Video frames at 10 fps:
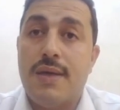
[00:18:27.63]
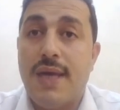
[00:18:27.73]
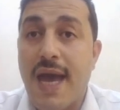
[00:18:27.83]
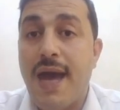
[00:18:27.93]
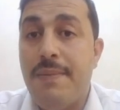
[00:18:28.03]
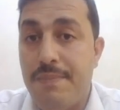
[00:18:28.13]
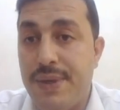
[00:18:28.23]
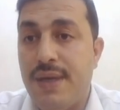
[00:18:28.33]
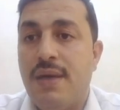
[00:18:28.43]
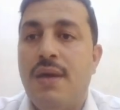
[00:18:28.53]
can
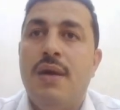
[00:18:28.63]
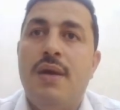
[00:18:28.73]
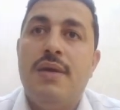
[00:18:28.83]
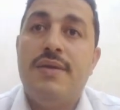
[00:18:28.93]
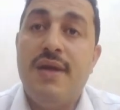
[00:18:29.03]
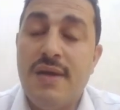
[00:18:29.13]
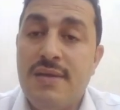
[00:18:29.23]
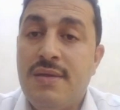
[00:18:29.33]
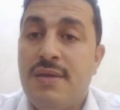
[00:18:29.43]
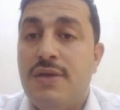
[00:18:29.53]
be
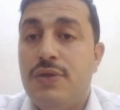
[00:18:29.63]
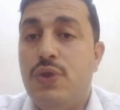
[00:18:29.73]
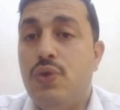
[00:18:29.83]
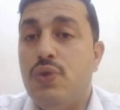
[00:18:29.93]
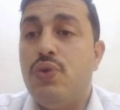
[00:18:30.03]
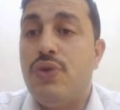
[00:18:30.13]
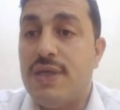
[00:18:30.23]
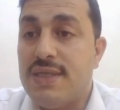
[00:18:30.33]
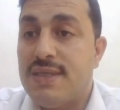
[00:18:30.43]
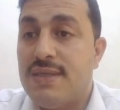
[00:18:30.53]
done due to
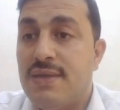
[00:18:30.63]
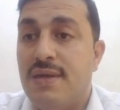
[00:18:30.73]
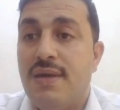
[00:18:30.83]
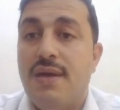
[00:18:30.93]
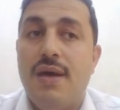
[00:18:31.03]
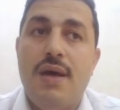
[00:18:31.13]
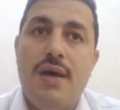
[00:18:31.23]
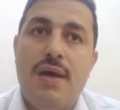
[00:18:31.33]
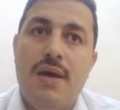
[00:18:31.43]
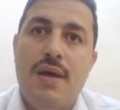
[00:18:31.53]
this
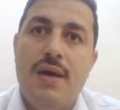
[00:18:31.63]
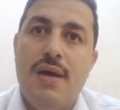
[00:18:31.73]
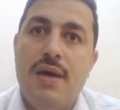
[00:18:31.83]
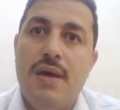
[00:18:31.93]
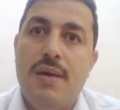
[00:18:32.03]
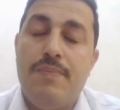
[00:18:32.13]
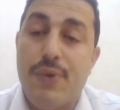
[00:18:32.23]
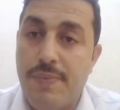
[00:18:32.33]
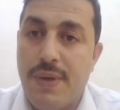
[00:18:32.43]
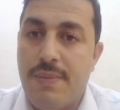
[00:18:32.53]

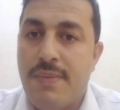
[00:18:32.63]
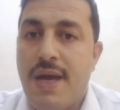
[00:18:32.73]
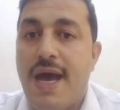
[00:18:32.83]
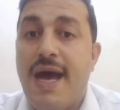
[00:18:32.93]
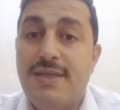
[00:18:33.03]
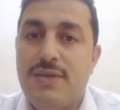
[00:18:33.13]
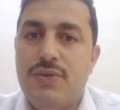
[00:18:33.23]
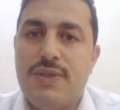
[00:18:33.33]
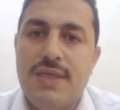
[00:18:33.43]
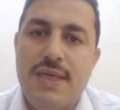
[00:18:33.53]
problem. As
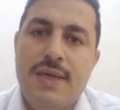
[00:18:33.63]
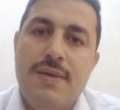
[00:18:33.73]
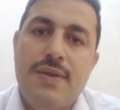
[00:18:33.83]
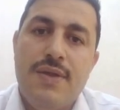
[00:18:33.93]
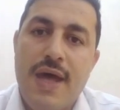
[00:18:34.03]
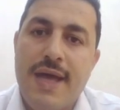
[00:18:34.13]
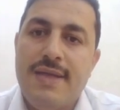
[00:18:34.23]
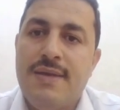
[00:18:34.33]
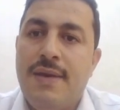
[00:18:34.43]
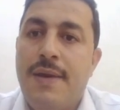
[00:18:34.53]
you see
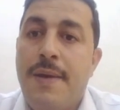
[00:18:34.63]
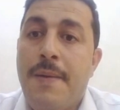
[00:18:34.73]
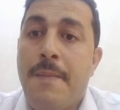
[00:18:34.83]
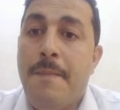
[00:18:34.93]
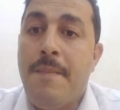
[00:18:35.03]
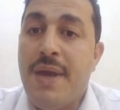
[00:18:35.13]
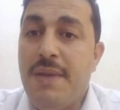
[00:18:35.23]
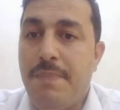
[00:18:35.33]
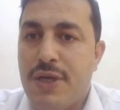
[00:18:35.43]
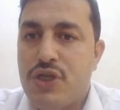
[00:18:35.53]
that
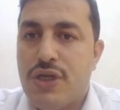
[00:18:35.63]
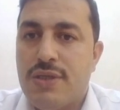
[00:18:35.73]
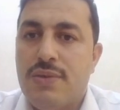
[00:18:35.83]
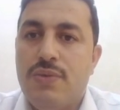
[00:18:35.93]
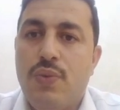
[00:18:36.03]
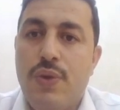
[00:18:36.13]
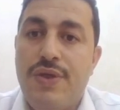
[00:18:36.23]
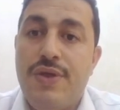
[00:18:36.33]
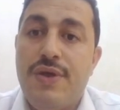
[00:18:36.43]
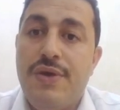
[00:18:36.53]
many patients
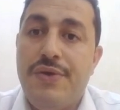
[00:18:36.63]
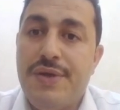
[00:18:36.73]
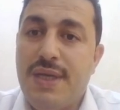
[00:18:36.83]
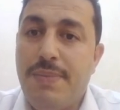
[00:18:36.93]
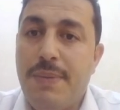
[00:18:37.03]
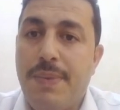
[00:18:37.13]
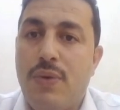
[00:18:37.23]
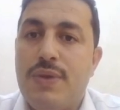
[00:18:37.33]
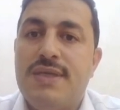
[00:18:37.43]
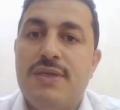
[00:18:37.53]
with irritable
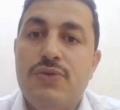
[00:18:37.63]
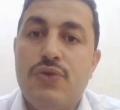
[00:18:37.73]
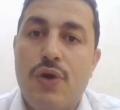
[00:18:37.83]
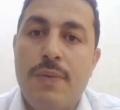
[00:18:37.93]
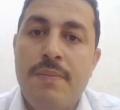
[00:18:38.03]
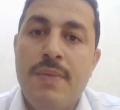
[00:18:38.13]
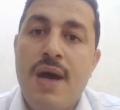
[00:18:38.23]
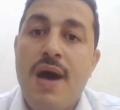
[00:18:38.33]
bowel syndrome